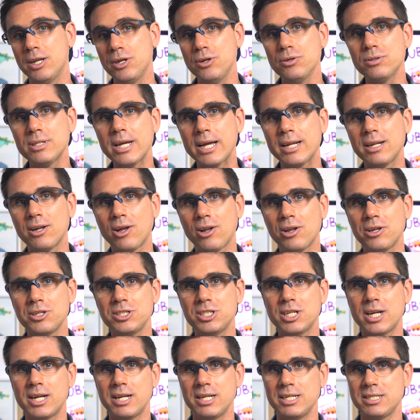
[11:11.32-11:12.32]
new
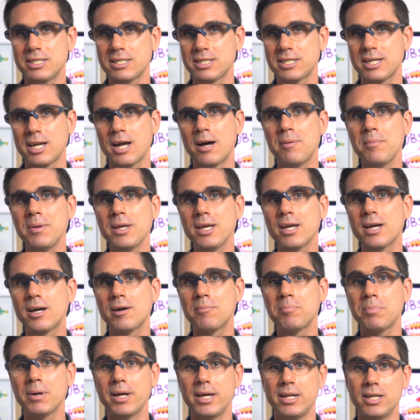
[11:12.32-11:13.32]
technology that is coming
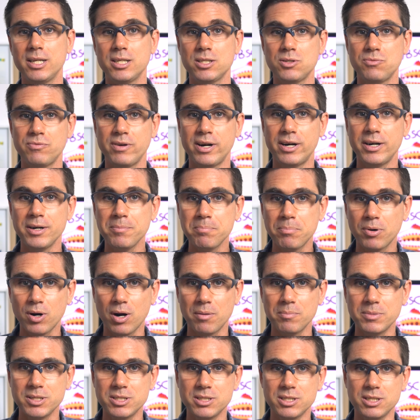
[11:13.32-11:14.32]
up and is very
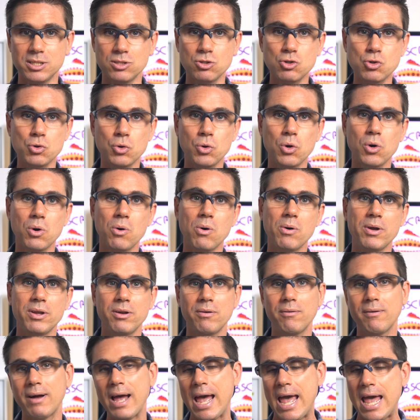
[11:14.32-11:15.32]
promising to go
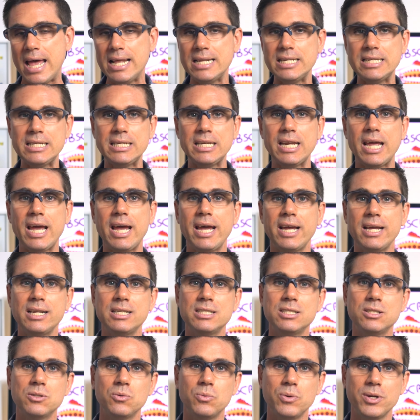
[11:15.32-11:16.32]
hand in
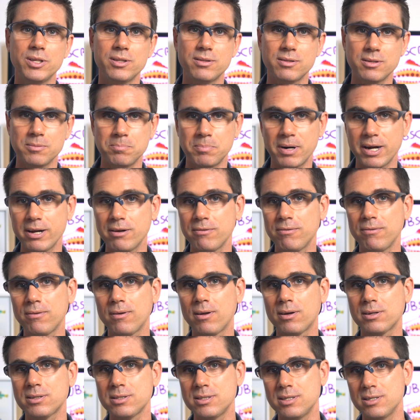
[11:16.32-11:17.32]
hand with
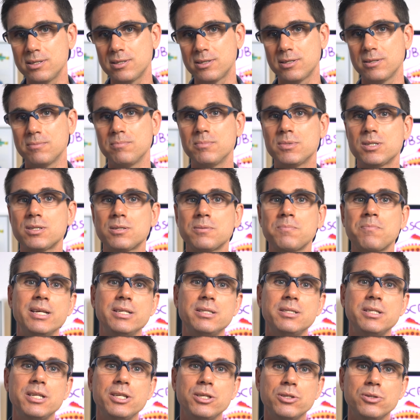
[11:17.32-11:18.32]
BIOFLOC systems
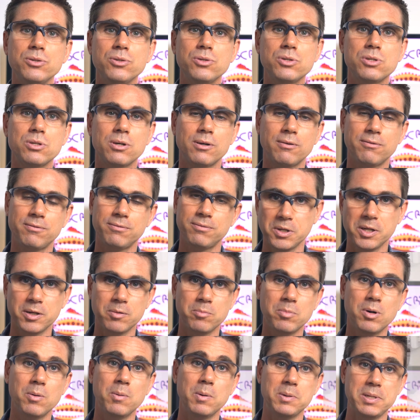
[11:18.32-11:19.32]
is the use of
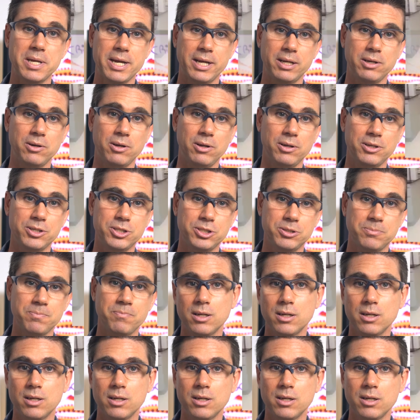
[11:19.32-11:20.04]
nanobubble technology.